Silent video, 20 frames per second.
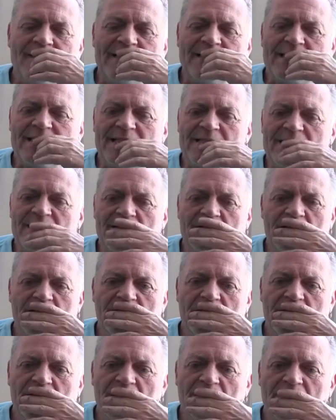it's.
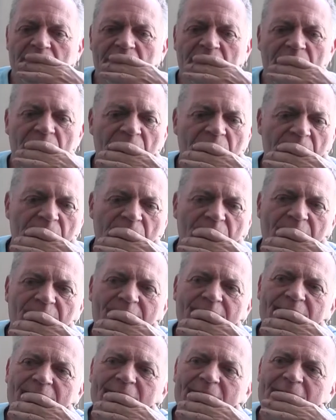Have you been involved
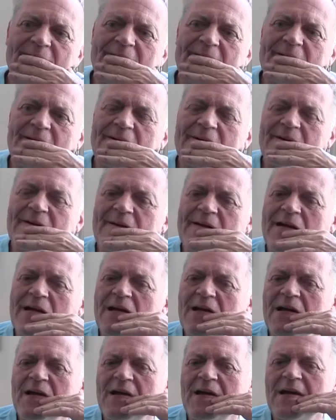in other gay
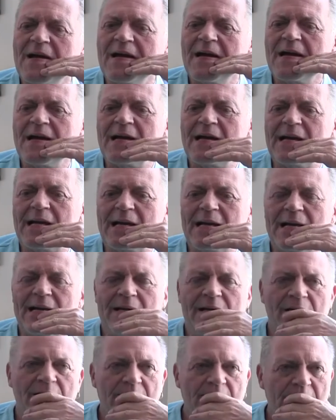organizations?
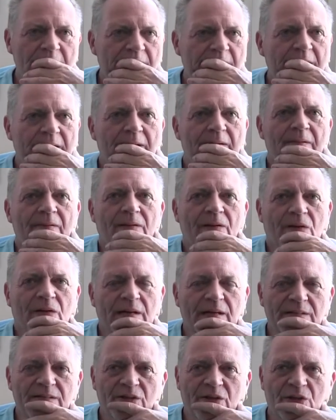
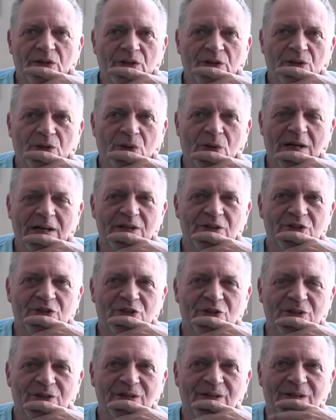That's a good Before question.
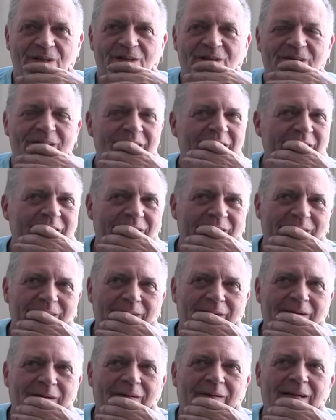or after
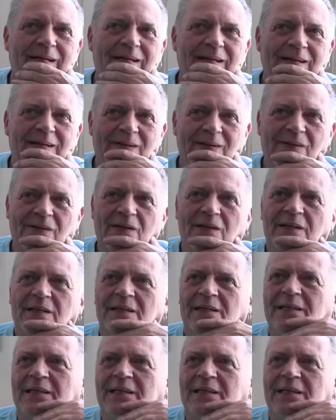uh, GSV?